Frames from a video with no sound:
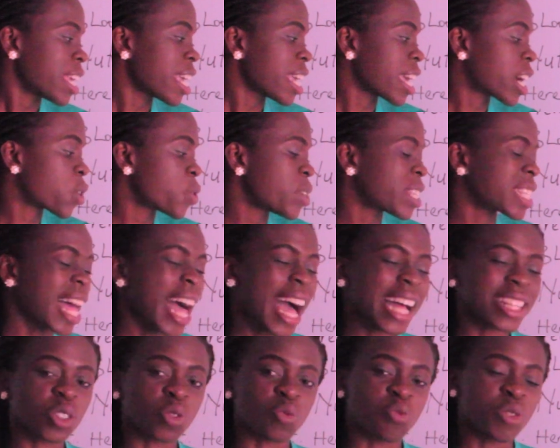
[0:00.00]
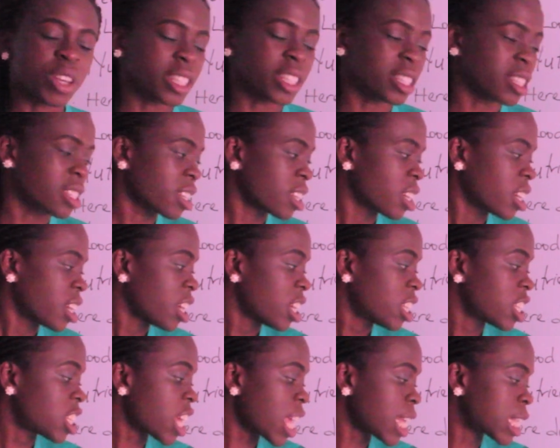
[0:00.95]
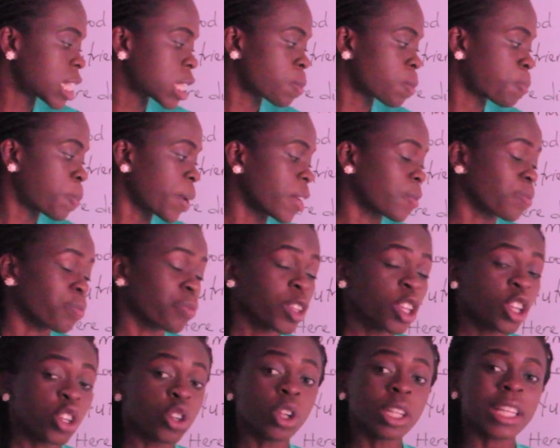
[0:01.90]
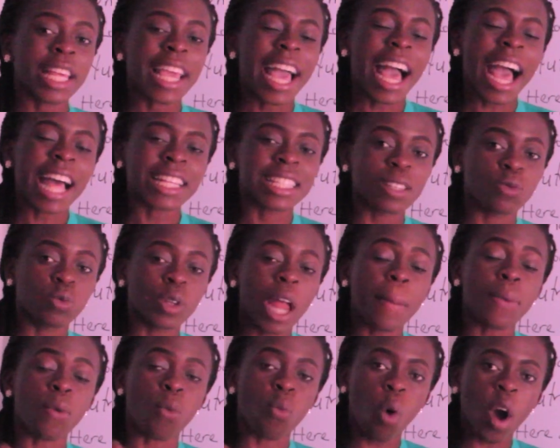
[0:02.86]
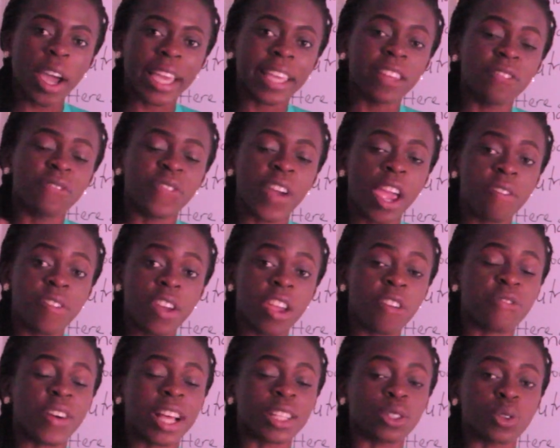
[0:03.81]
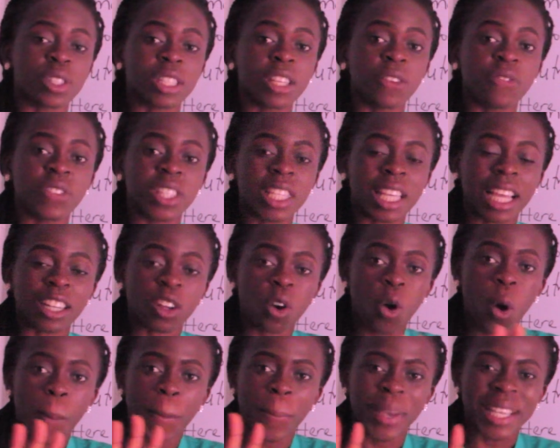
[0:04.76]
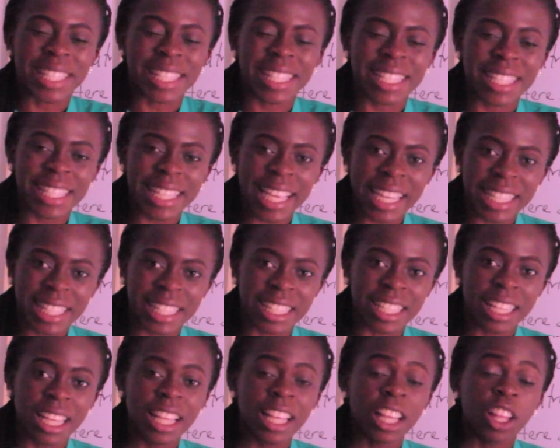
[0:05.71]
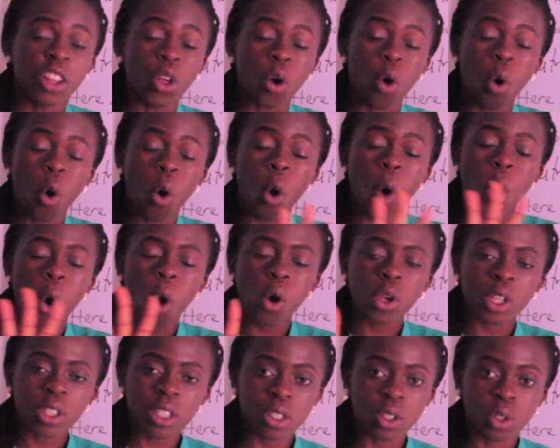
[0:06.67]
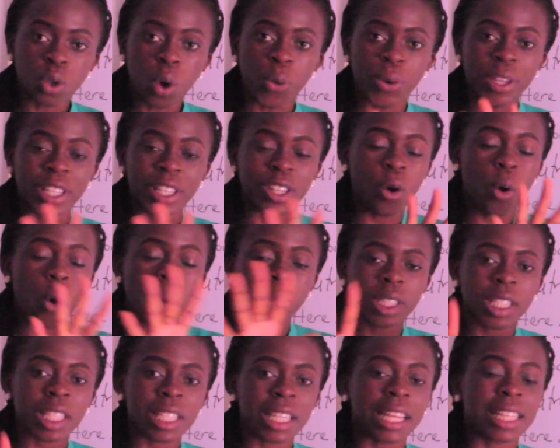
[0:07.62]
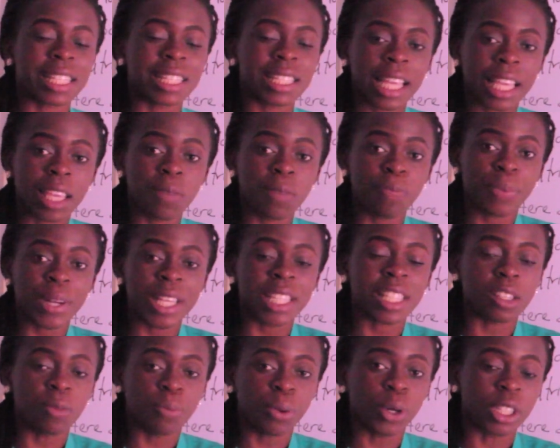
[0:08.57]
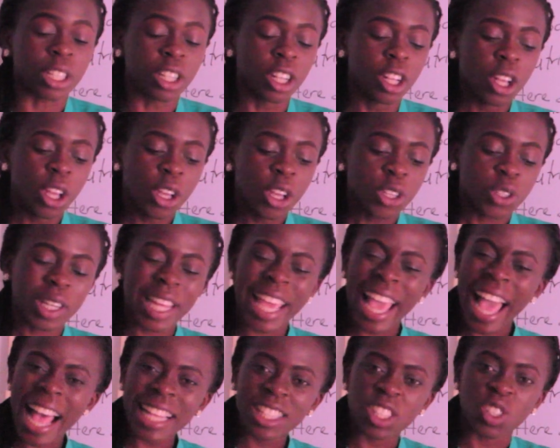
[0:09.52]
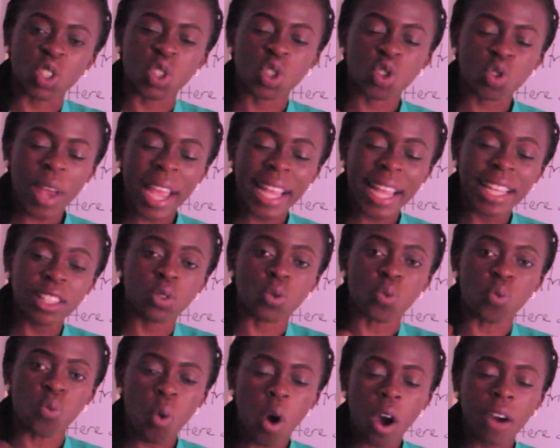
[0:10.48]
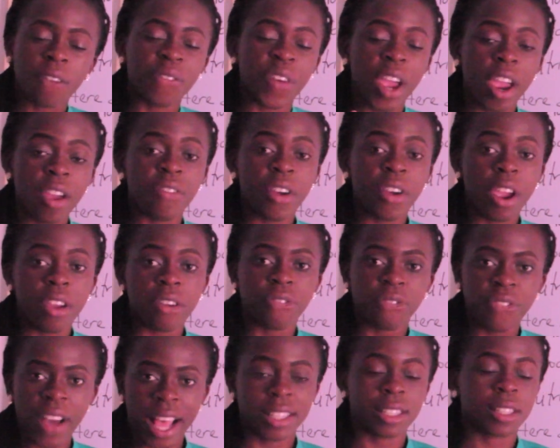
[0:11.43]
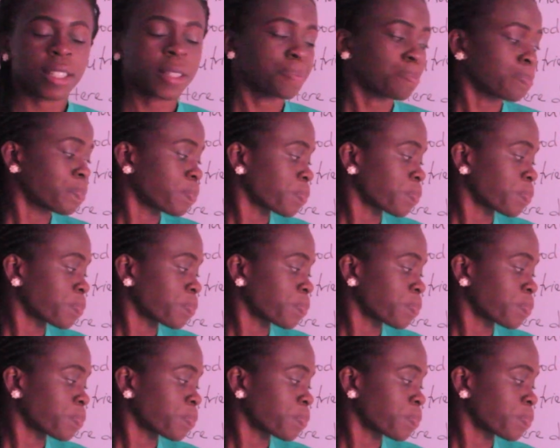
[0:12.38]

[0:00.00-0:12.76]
increased heart rate, chest pain. You know, the heart is not working very, very fast to see if it can compensate the whole story, the whole thing that is taking place in the body. So the heart is trying to work very, very fast.